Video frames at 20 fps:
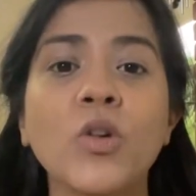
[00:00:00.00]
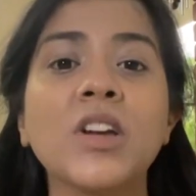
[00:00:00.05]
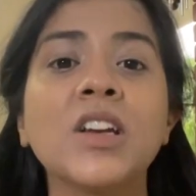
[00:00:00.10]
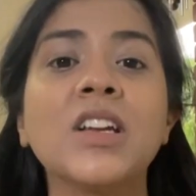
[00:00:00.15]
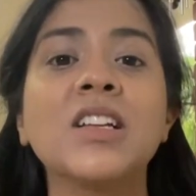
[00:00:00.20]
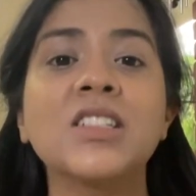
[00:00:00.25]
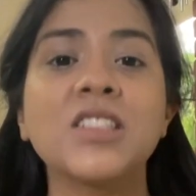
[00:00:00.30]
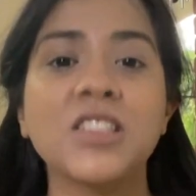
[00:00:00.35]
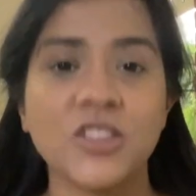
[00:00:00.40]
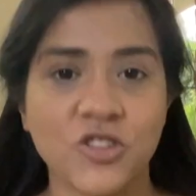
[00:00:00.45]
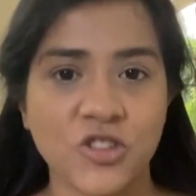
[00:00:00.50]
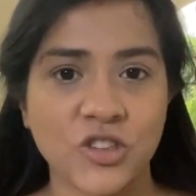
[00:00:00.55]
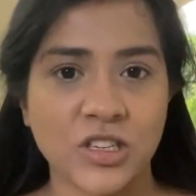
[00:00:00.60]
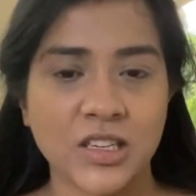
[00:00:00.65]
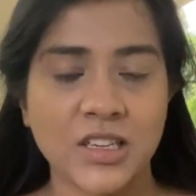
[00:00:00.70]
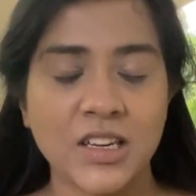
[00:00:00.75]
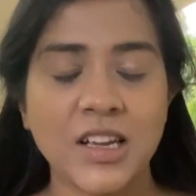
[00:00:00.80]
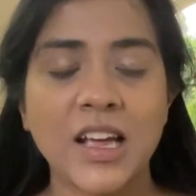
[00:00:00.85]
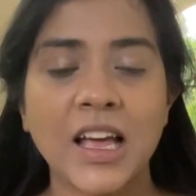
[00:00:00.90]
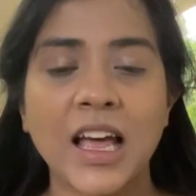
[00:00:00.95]
own
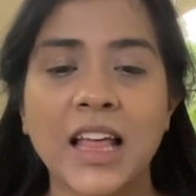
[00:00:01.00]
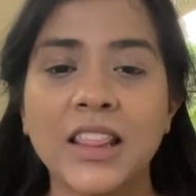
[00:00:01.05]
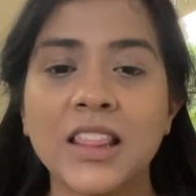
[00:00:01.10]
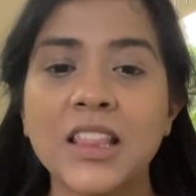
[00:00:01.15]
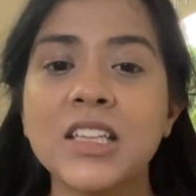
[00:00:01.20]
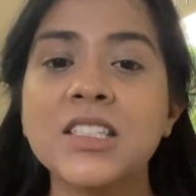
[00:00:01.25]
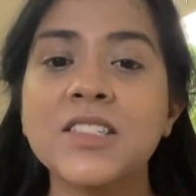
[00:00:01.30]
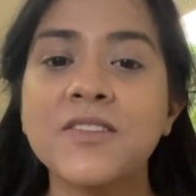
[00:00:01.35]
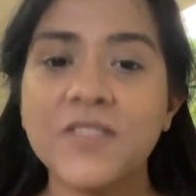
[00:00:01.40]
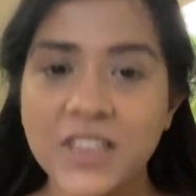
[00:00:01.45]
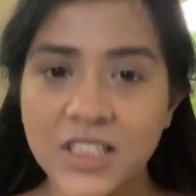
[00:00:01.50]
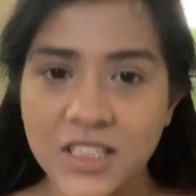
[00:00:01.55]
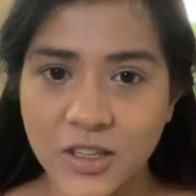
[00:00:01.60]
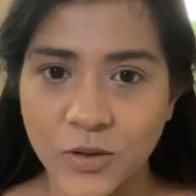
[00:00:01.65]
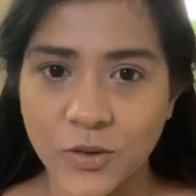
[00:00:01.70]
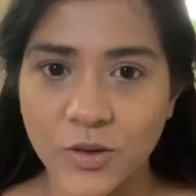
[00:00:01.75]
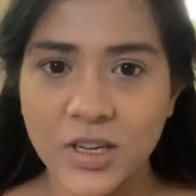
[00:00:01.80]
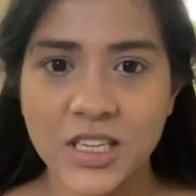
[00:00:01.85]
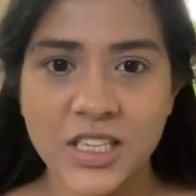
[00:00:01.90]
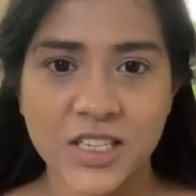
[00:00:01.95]
decision and this
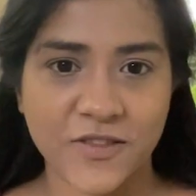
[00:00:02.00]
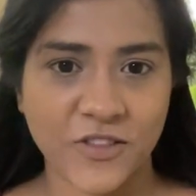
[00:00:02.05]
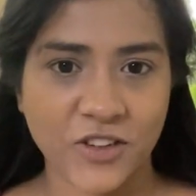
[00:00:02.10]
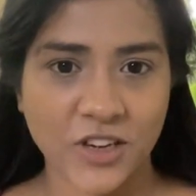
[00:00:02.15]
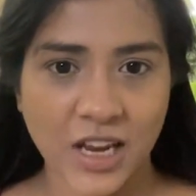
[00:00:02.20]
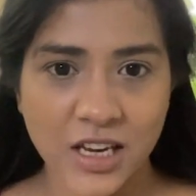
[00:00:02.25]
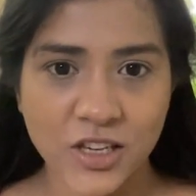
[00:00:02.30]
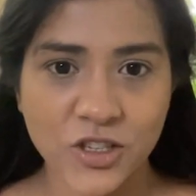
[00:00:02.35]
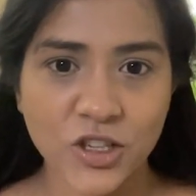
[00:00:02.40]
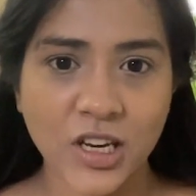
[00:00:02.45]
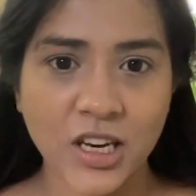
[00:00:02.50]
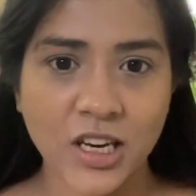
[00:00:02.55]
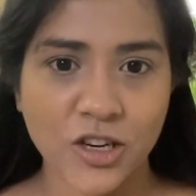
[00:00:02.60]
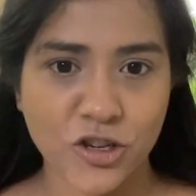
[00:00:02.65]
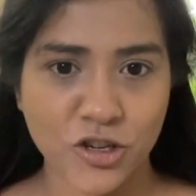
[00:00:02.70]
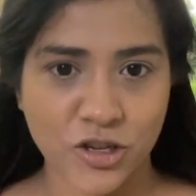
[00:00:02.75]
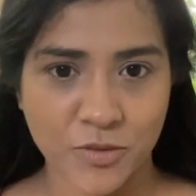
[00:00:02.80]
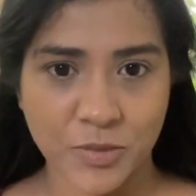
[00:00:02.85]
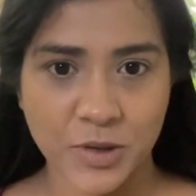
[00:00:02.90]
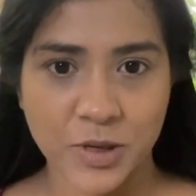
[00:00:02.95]
video is for
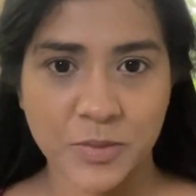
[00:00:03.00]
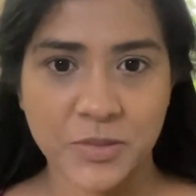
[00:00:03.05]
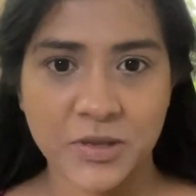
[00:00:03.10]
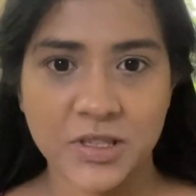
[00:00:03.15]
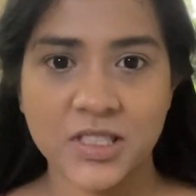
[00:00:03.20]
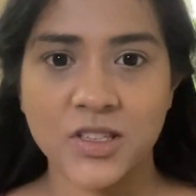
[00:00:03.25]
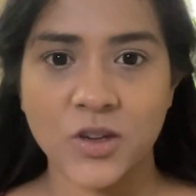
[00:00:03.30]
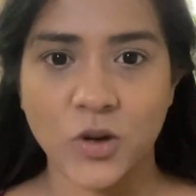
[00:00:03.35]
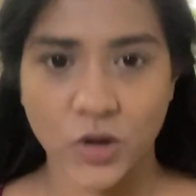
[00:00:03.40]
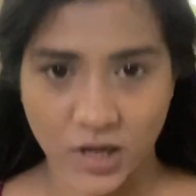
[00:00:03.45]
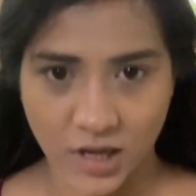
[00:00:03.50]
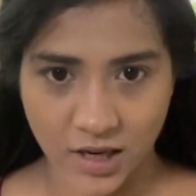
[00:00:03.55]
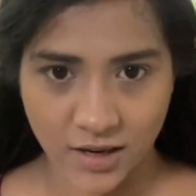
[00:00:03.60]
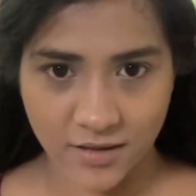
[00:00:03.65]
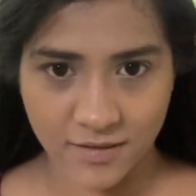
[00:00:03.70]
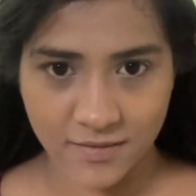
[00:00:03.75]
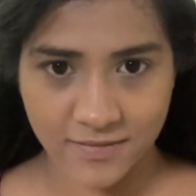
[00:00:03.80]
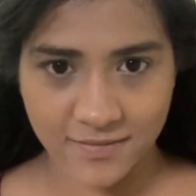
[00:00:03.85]
education purpose only.